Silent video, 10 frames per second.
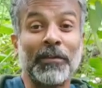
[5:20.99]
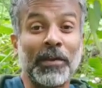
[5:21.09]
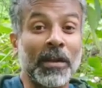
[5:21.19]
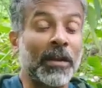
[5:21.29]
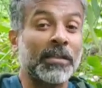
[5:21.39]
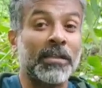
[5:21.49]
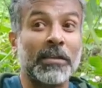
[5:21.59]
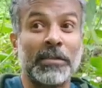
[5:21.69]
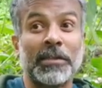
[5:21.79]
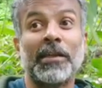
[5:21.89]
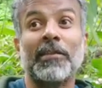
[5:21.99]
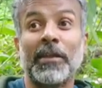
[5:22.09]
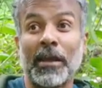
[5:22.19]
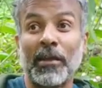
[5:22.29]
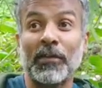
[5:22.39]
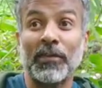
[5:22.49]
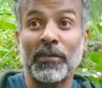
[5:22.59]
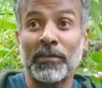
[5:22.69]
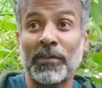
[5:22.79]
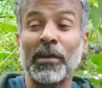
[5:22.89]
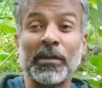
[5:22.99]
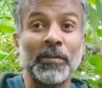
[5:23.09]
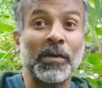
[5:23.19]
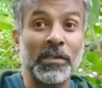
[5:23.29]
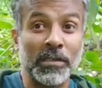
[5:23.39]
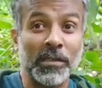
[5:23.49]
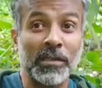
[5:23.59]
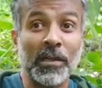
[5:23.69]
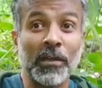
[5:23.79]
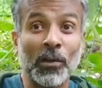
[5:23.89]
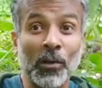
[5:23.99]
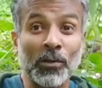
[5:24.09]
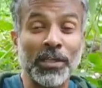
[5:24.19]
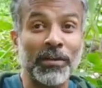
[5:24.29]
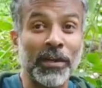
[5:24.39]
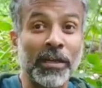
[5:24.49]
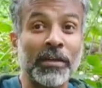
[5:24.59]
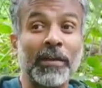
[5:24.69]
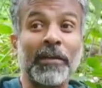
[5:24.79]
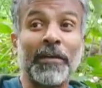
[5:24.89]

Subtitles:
They realize, let's say that they have a 30% closing rate,